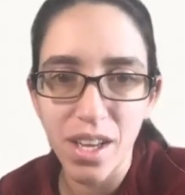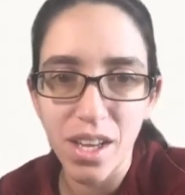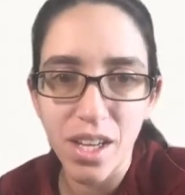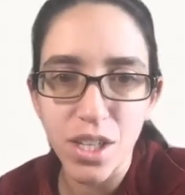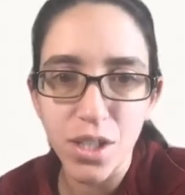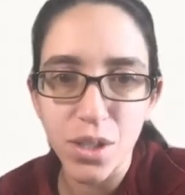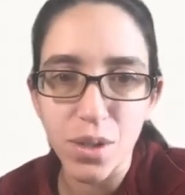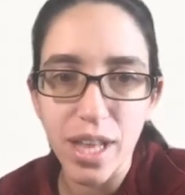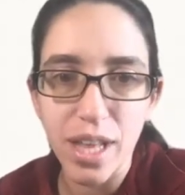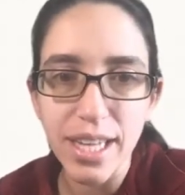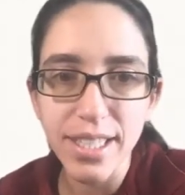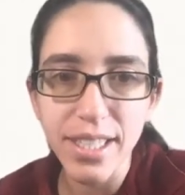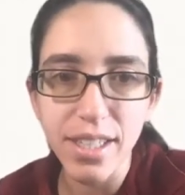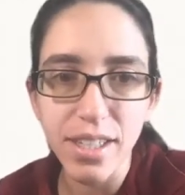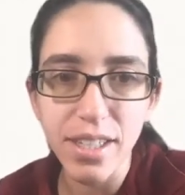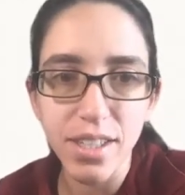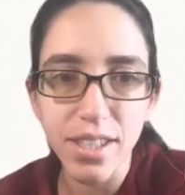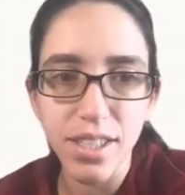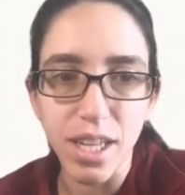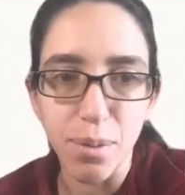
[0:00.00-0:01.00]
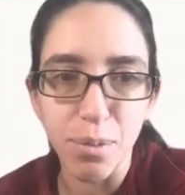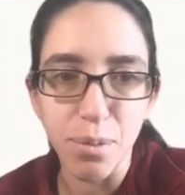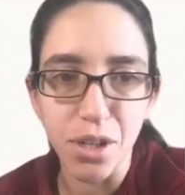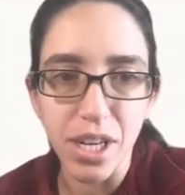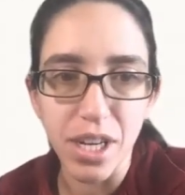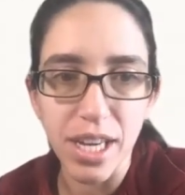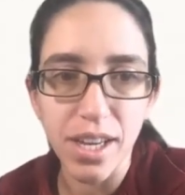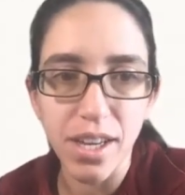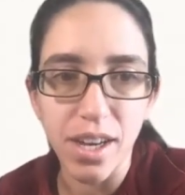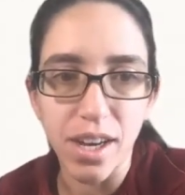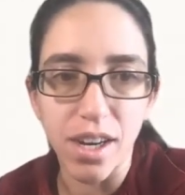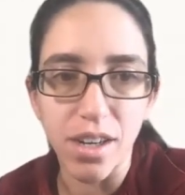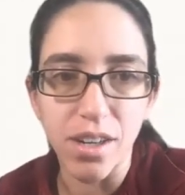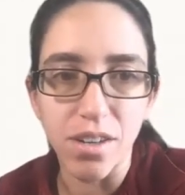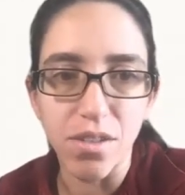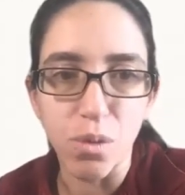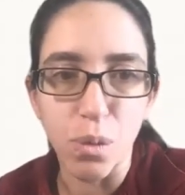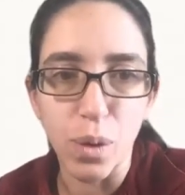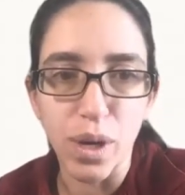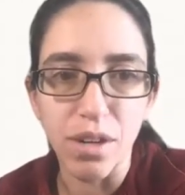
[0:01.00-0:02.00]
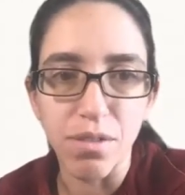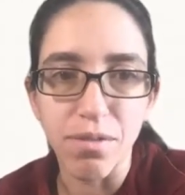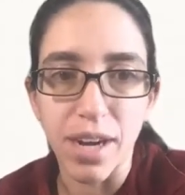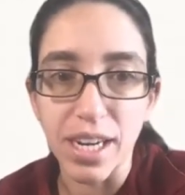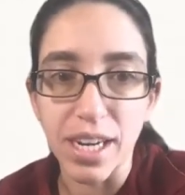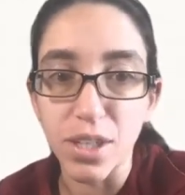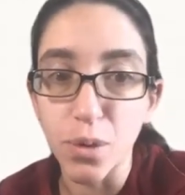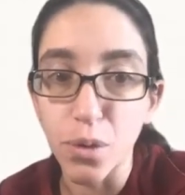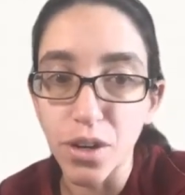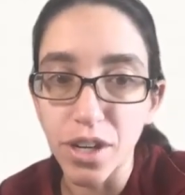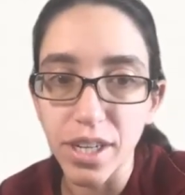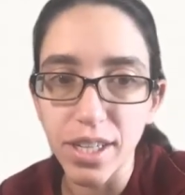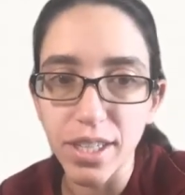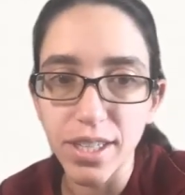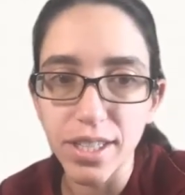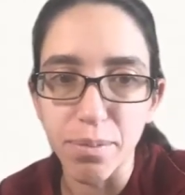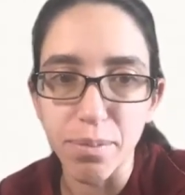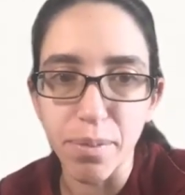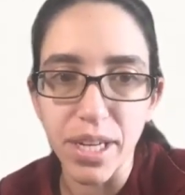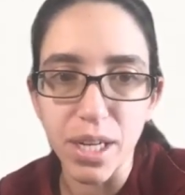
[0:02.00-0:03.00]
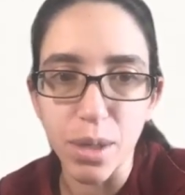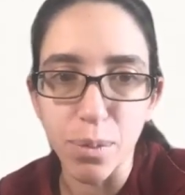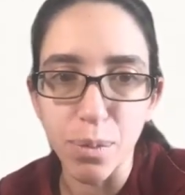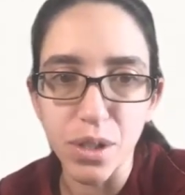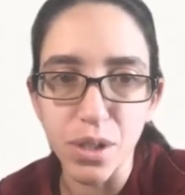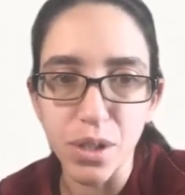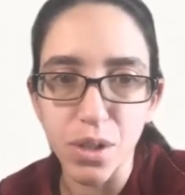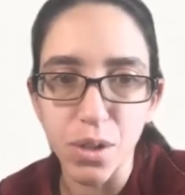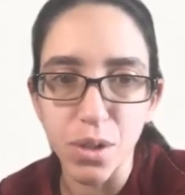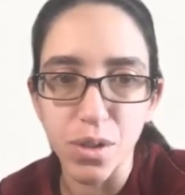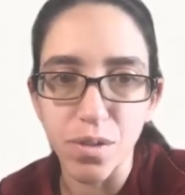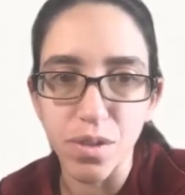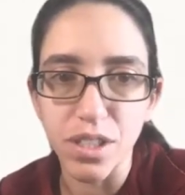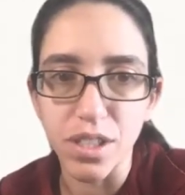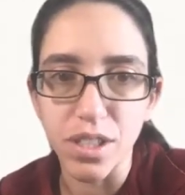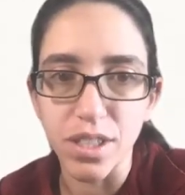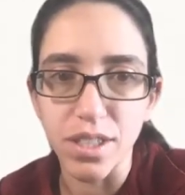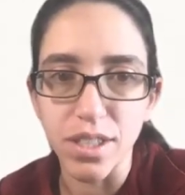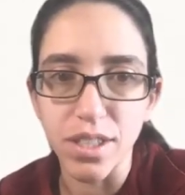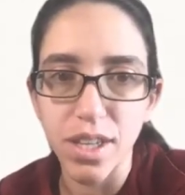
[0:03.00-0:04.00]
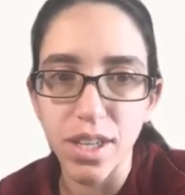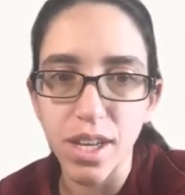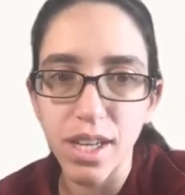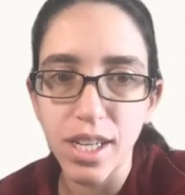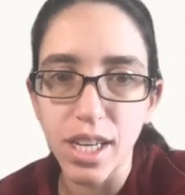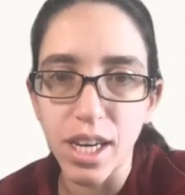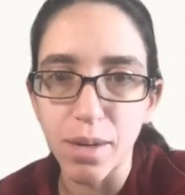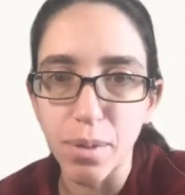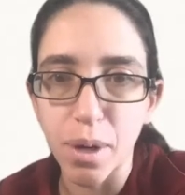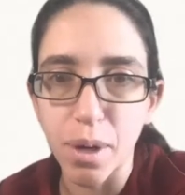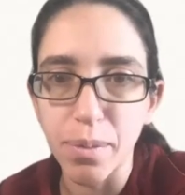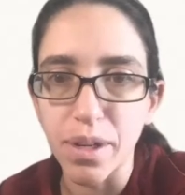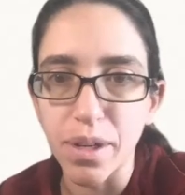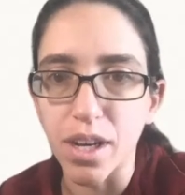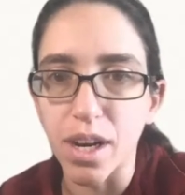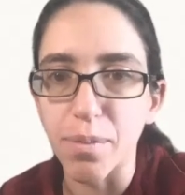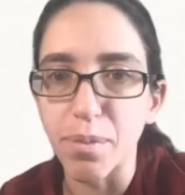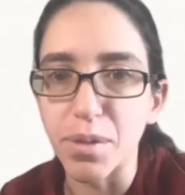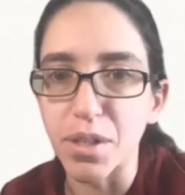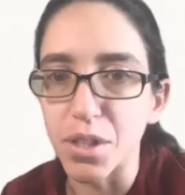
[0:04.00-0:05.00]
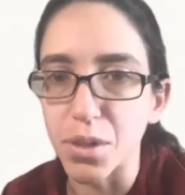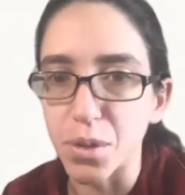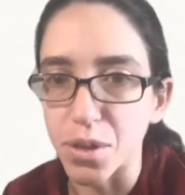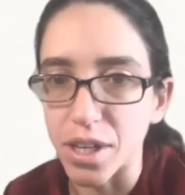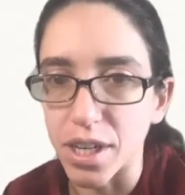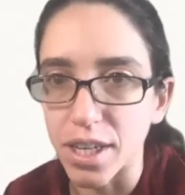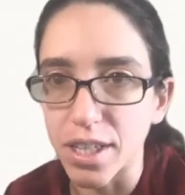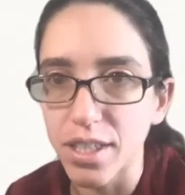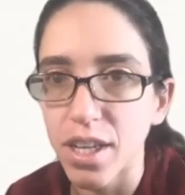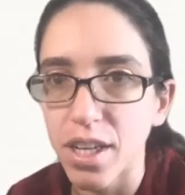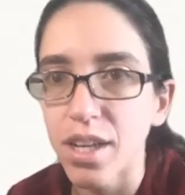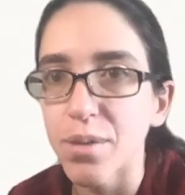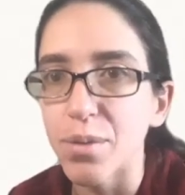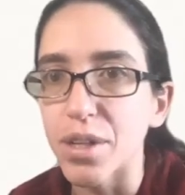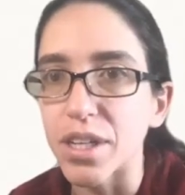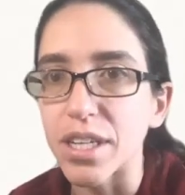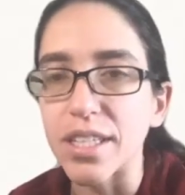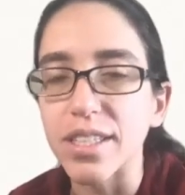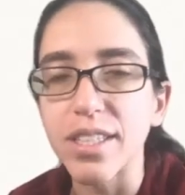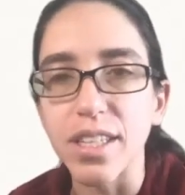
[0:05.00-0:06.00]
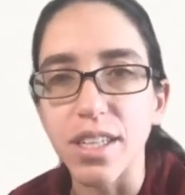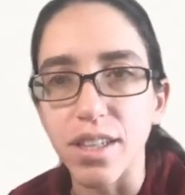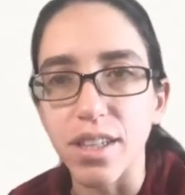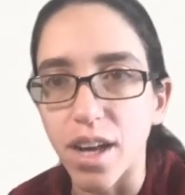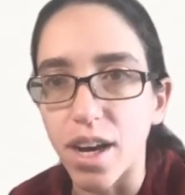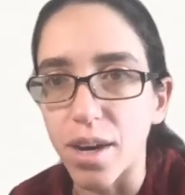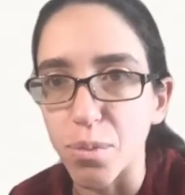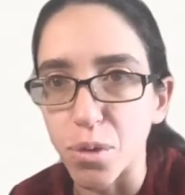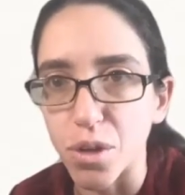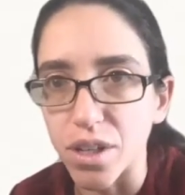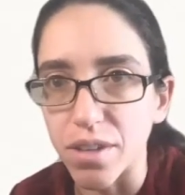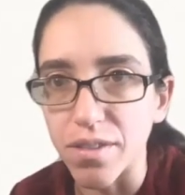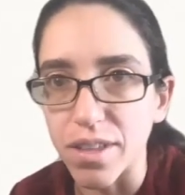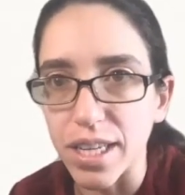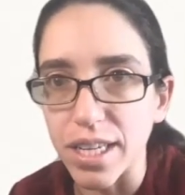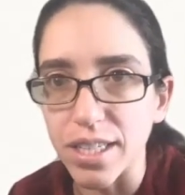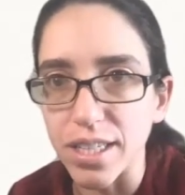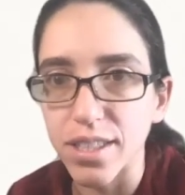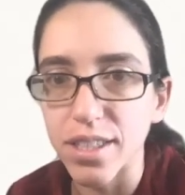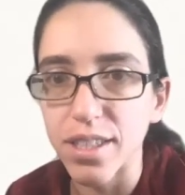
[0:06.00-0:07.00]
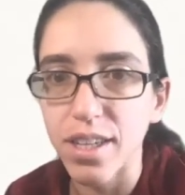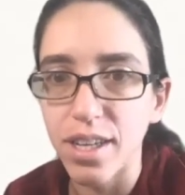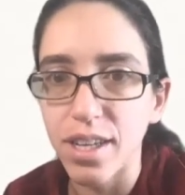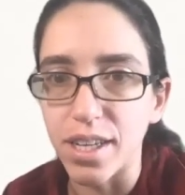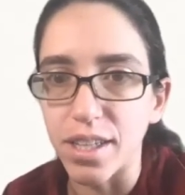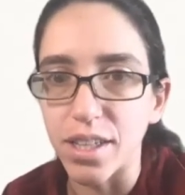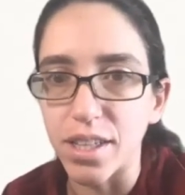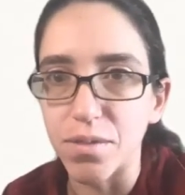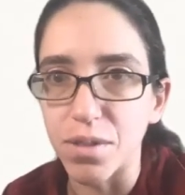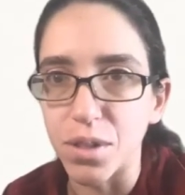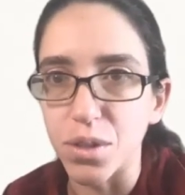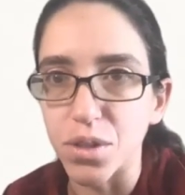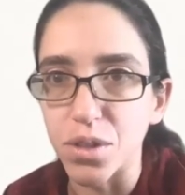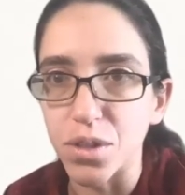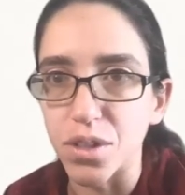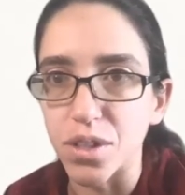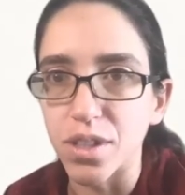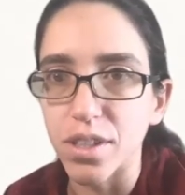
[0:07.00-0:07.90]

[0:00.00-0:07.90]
So that's a little summary of where factorials and binomial coefficients come up in combinatorics. We're going to see a lot more of these in the future